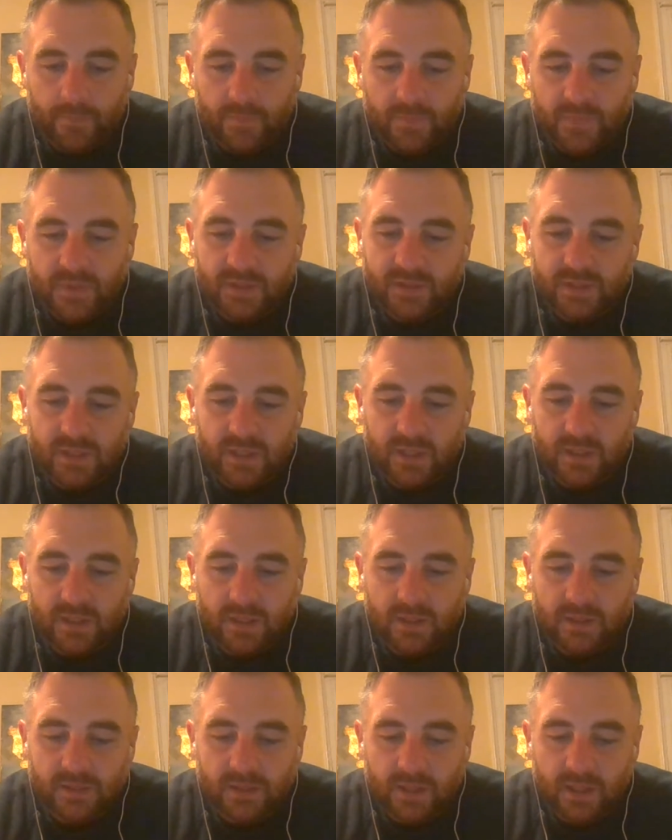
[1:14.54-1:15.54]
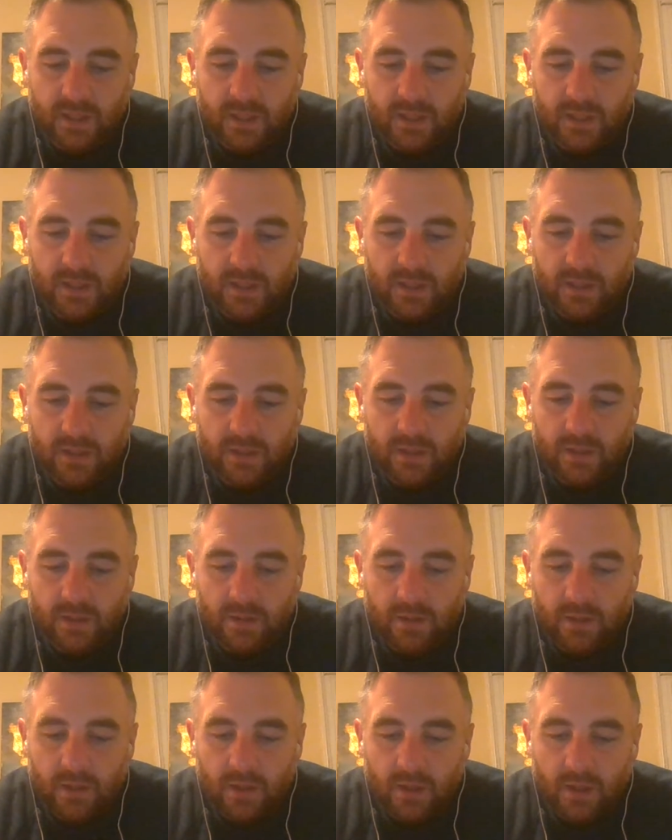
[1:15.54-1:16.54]
this is in,
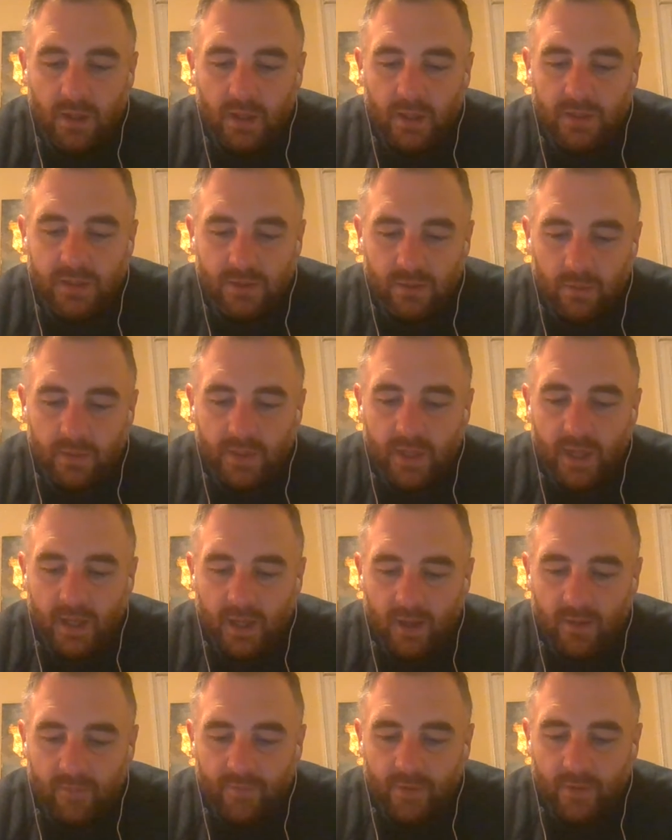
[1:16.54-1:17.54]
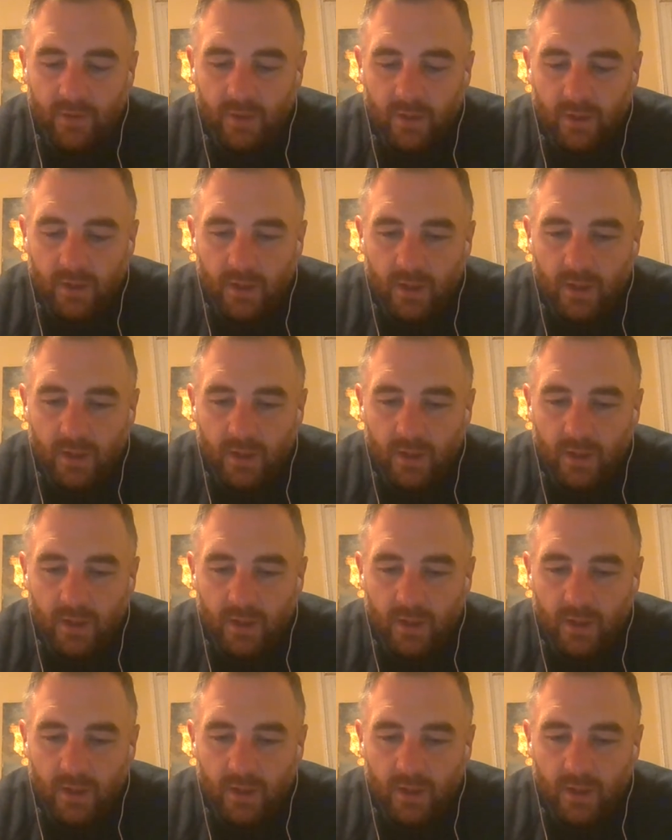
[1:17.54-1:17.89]
it's an okay cover.